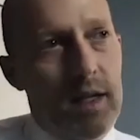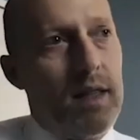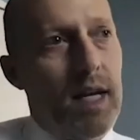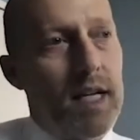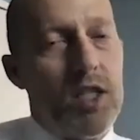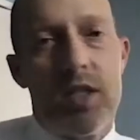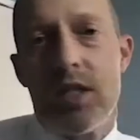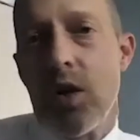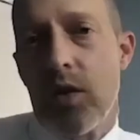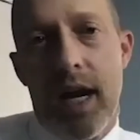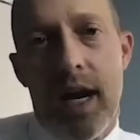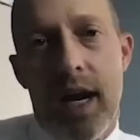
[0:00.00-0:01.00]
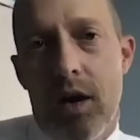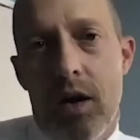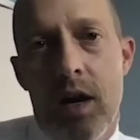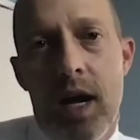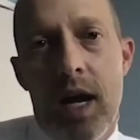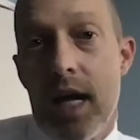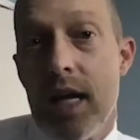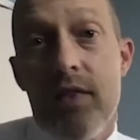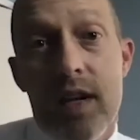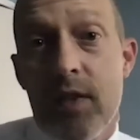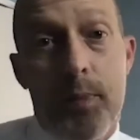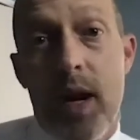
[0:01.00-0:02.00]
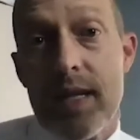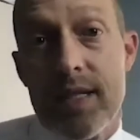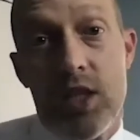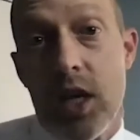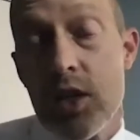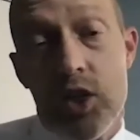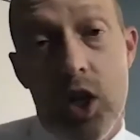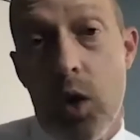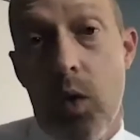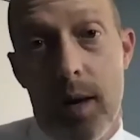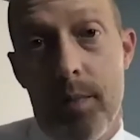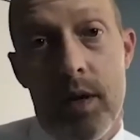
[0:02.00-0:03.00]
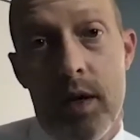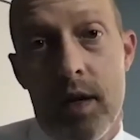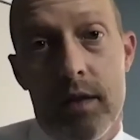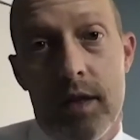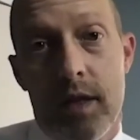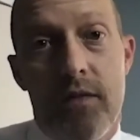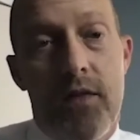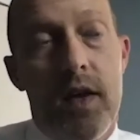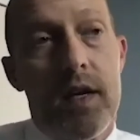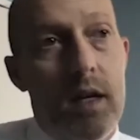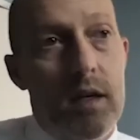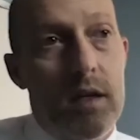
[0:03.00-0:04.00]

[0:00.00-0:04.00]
they just don't care. Even if the press does show up, the defendant